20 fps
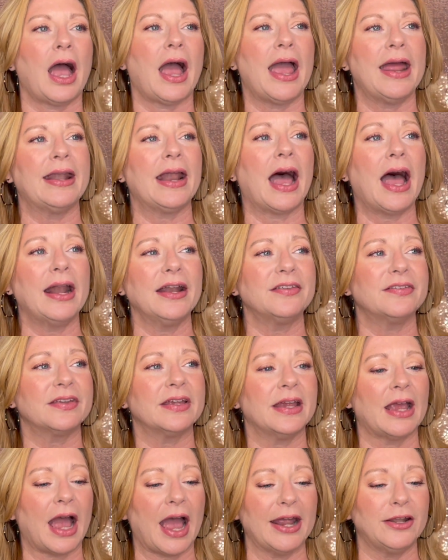And
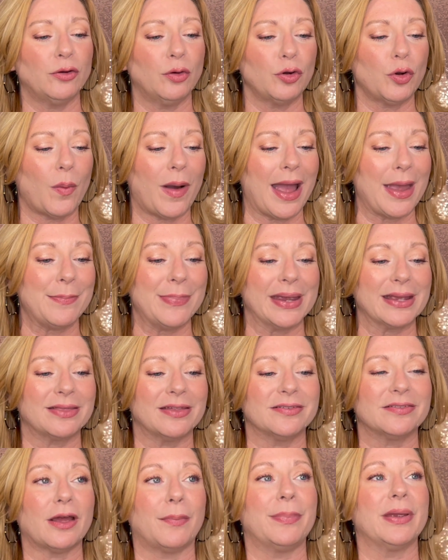honestly, I don't know why I picked
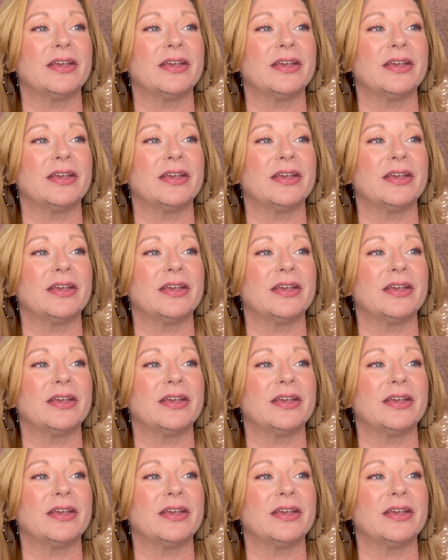this up,